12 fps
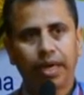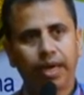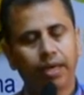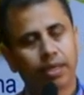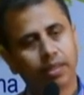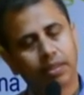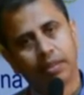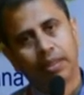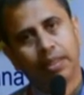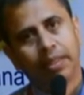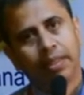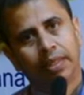And
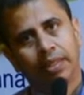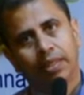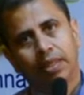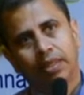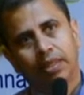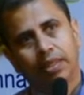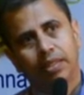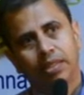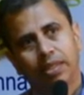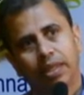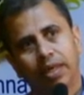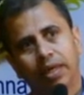
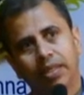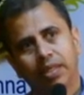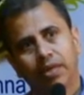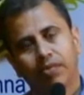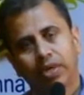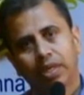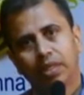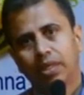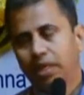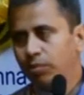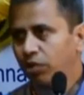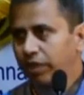considering the way the
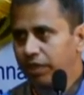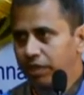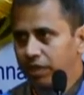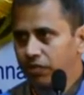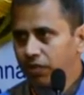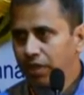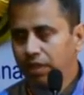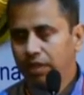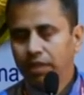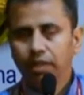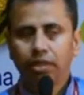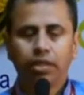democracies work,
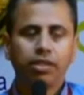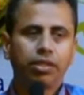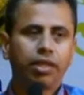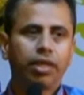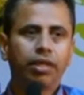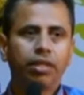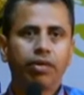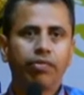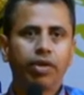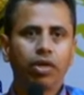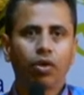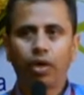considering the
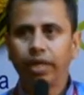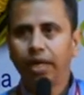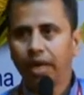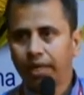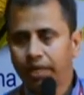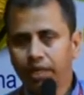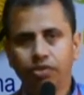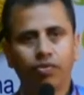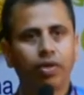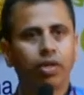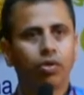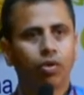way oligarchies
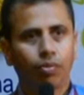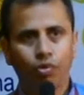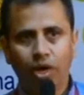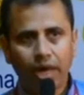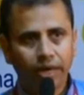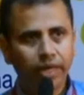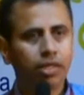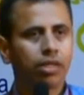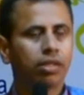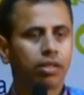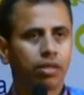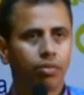work or
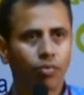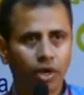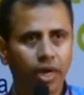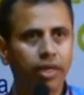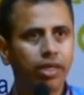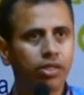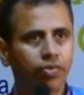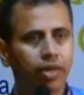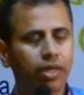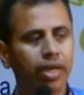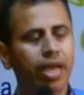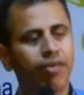monarchies
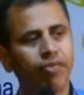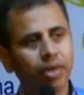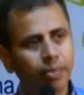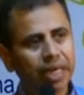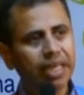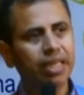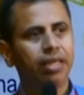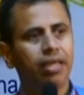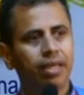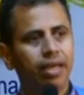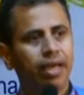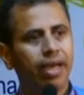work, everybody
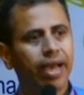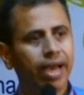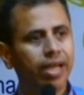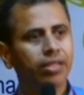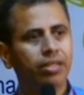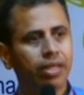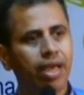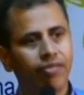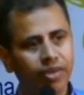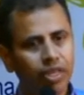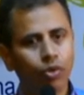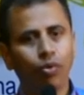has,
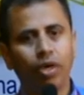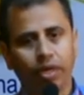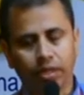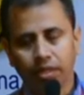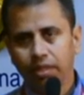every ruler